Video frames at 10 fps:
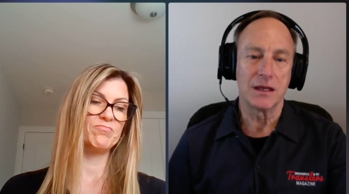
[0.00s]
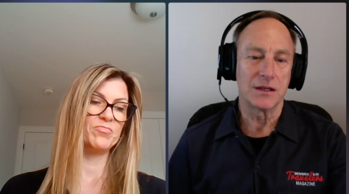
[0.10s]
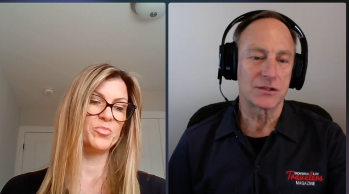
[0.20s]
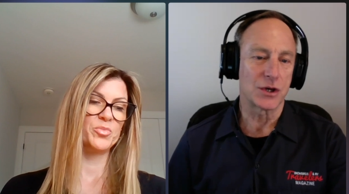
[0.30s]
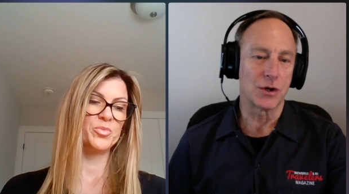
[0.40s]

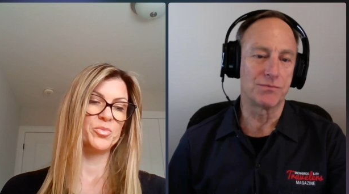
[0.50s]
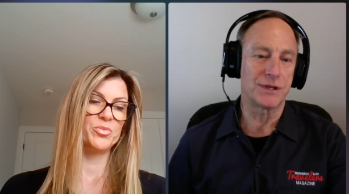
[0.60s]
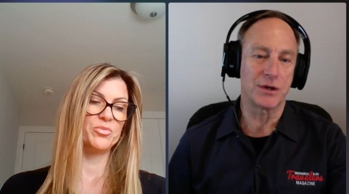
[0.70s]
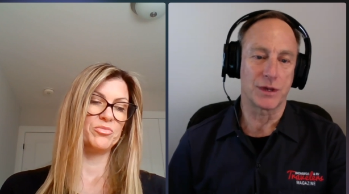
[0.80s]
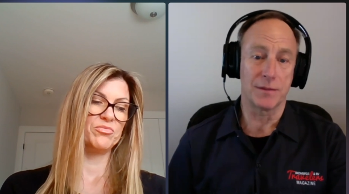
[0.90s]
Speaker 1: So, you
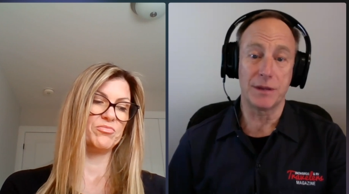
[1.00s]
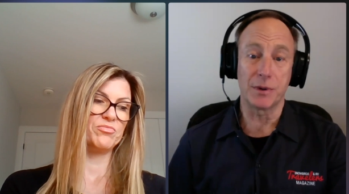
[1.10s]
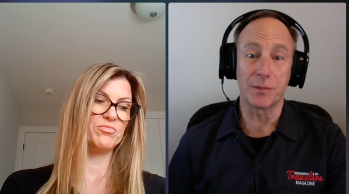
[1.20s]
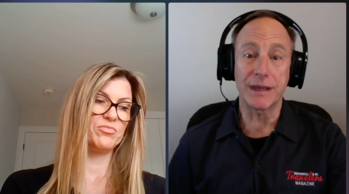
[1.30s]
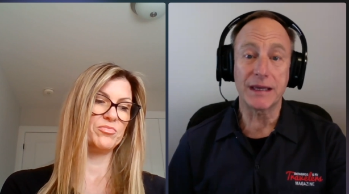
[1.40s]
know, can
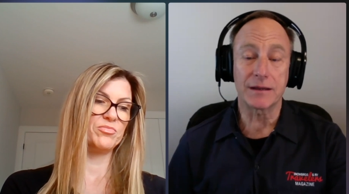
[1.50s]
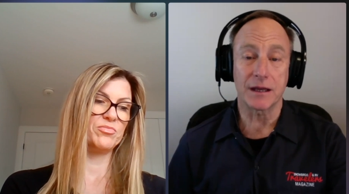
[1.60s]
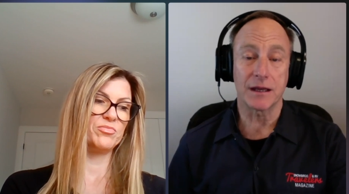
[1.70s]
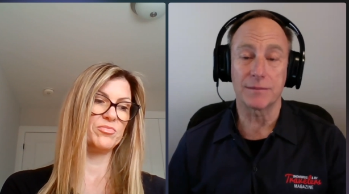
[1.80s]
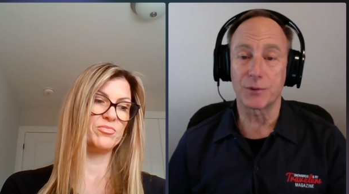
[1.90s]
people big,
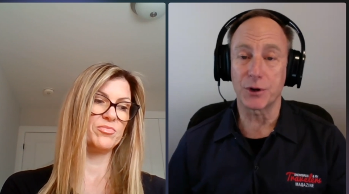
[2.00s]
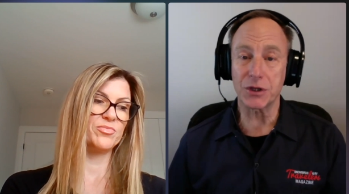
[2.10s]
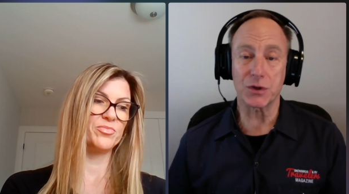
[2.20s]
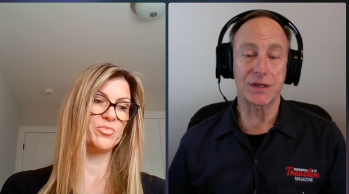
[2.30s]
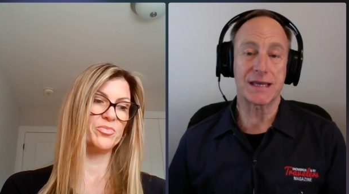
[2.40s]
uh, bring
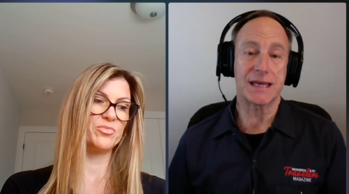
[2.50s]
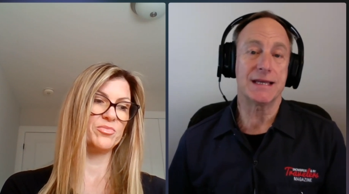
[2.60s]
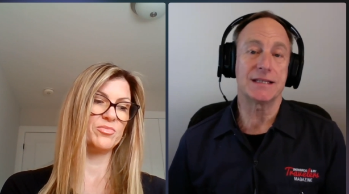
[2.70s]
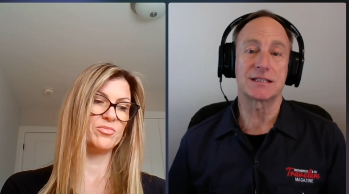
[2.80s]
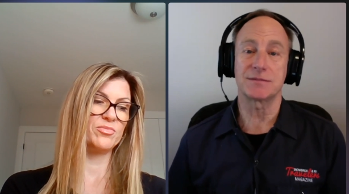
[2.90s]
their
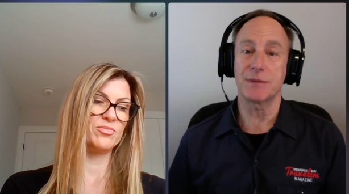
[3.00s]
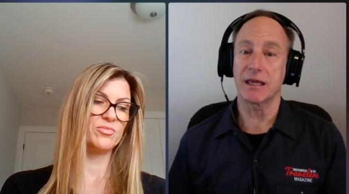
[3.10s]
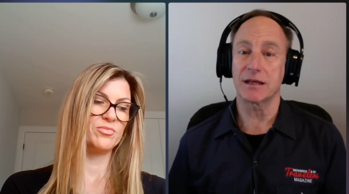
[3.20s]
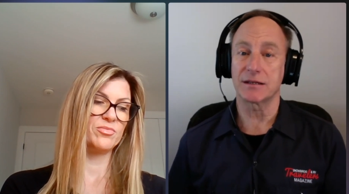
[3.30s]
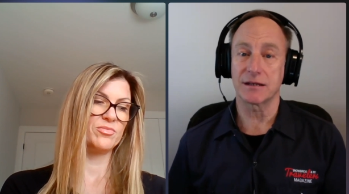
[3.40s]
kids, make
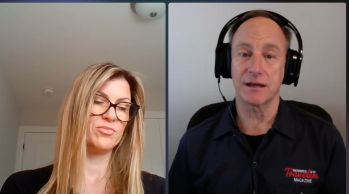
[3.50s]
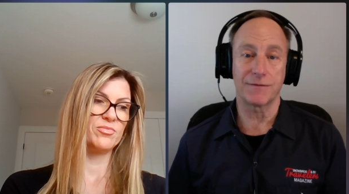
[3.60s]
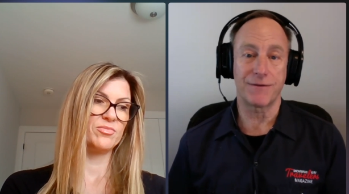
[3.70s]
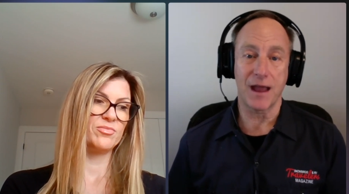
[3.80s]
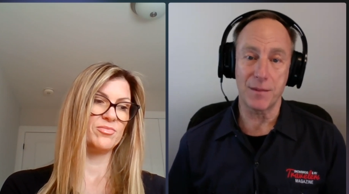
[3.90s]
it a
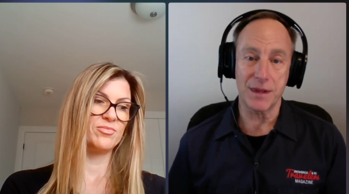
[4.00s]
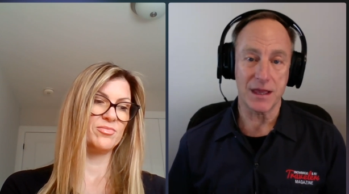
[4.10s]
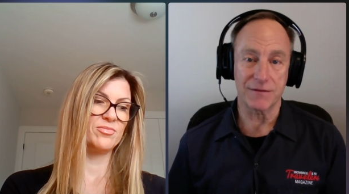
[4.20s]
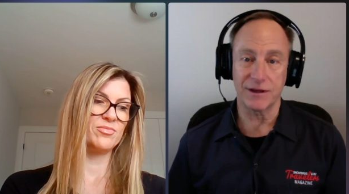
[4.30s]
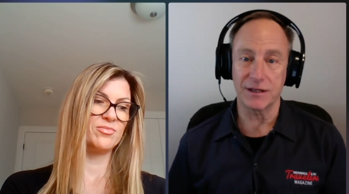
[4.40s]
family
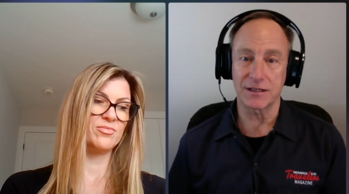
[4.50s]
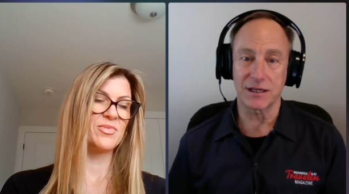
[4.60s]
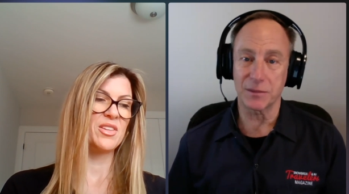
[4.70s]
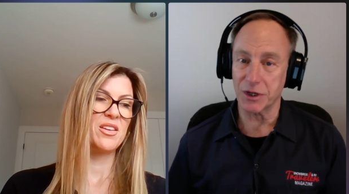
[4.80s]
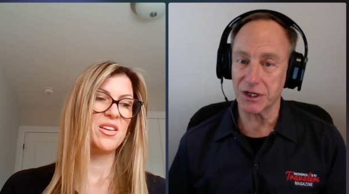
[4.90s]
event? Can
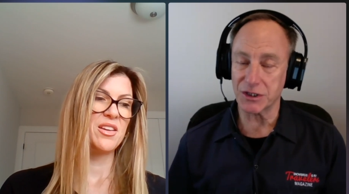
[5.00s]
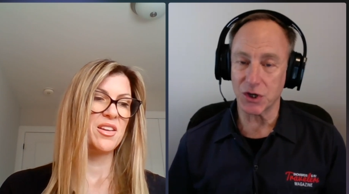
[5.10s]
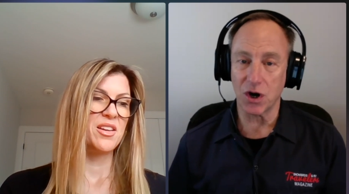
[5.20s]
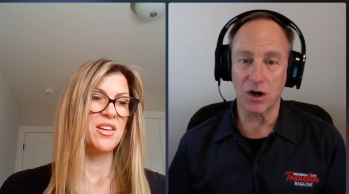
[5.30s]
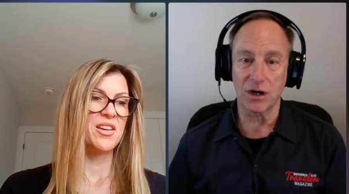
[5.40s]
they bring a
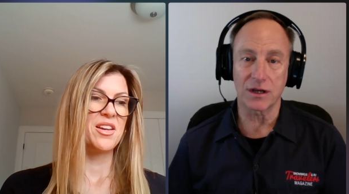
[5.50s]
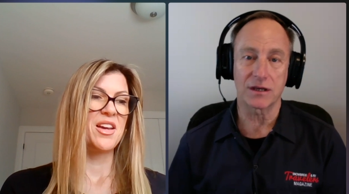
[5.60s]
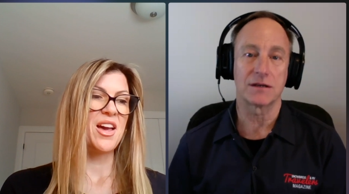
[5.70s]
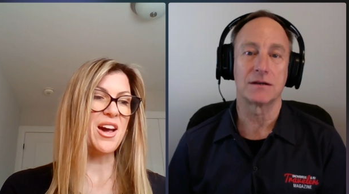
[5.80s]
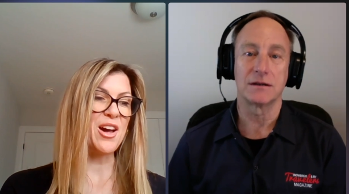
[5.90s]
dog?
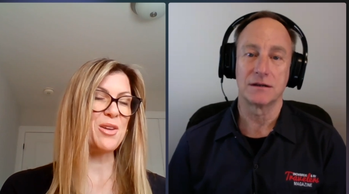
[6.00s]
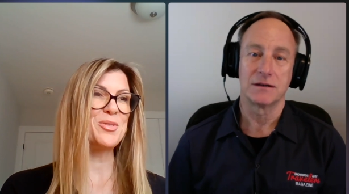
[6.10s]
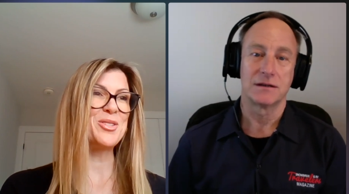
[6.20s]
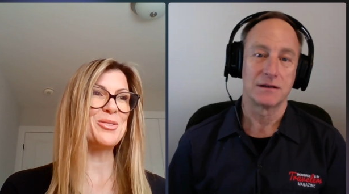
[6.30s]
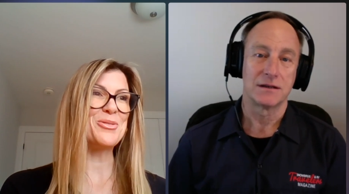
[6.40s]

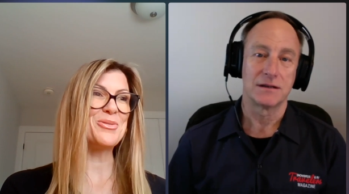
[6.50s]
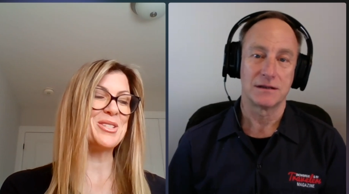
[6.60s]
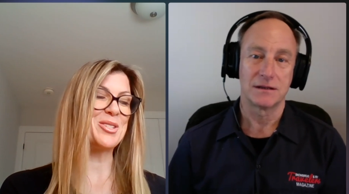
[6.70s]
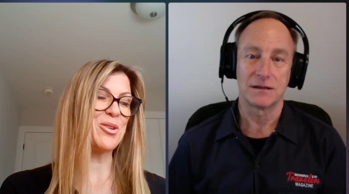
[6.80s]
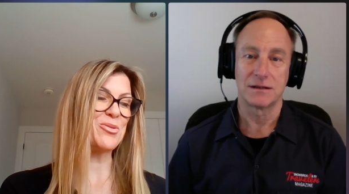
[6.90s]

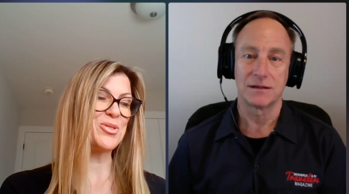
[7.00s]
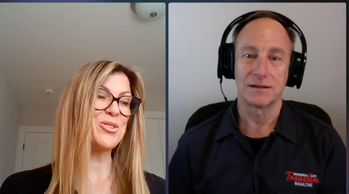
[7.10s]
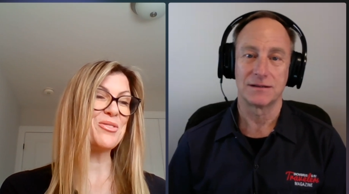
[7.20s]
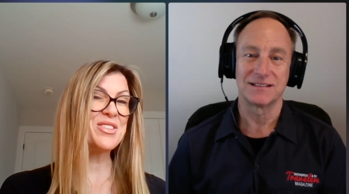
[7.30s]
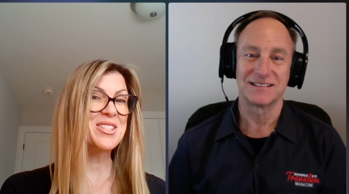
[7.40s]
Speaker 2: Absolutely.
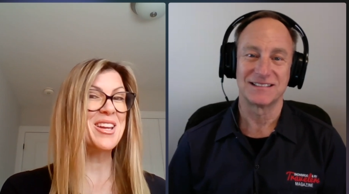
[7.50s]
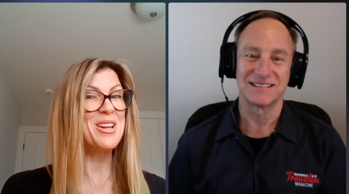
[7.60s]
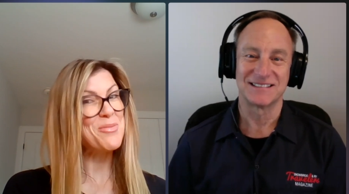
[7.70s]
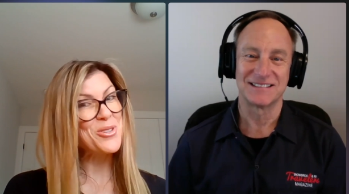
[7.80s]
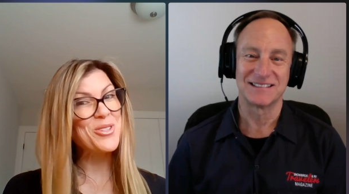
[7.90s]
So
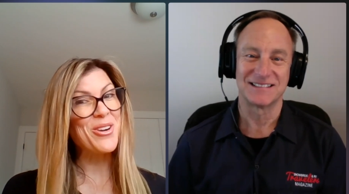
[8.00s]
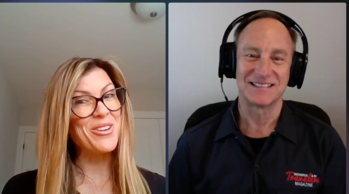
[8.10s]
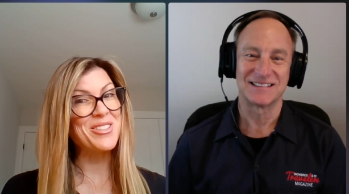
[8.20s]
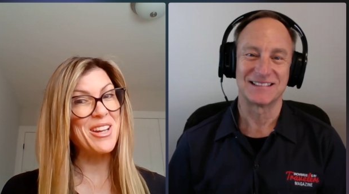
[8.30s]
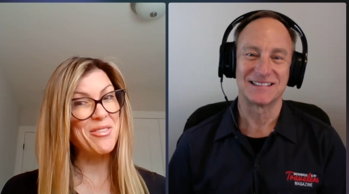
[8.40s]
service
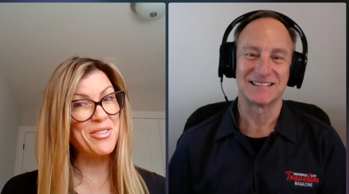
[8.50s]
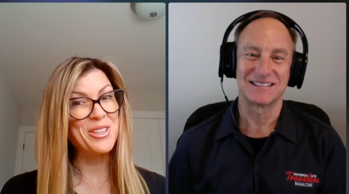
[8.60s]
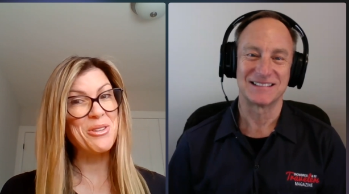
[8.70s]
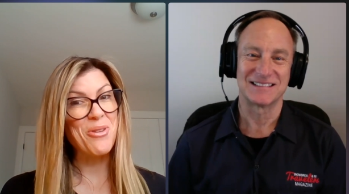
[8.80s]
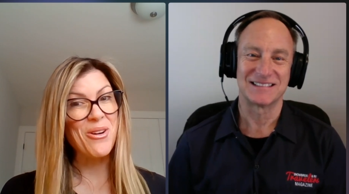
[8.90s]
animals are
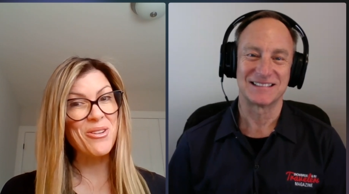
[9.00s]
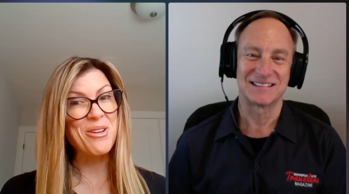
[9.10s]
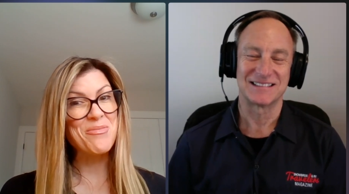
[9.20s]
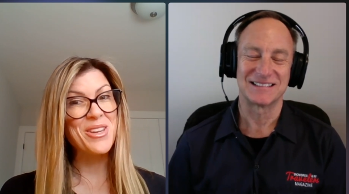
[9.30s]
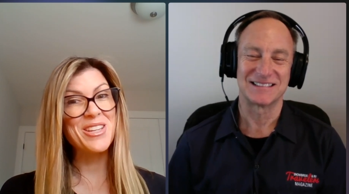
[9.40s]
definitely
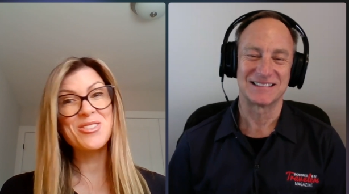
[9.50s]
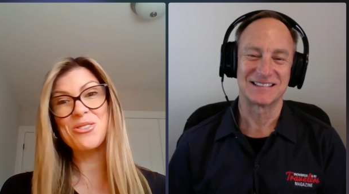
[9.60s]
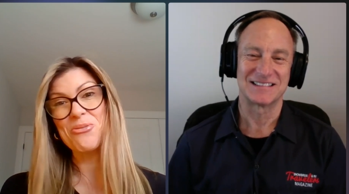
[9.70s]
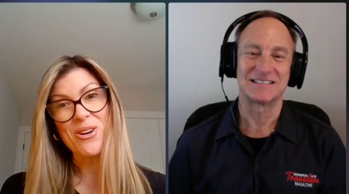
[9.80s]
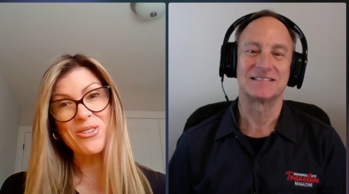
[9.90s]
welcome.
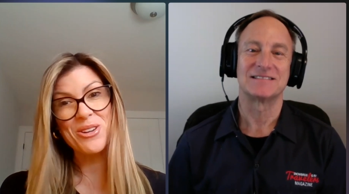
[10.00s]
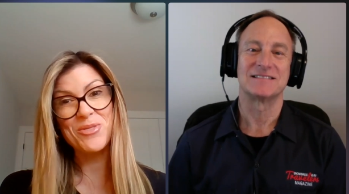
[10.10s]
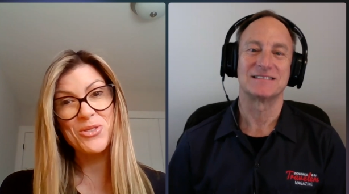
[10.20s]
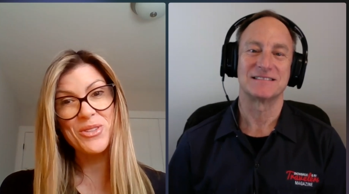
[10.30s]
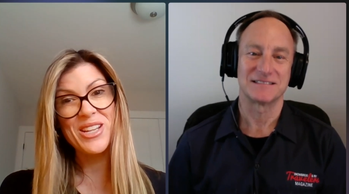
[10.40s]
Kids are
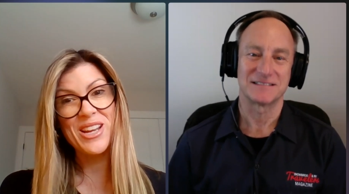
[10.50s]
welcome to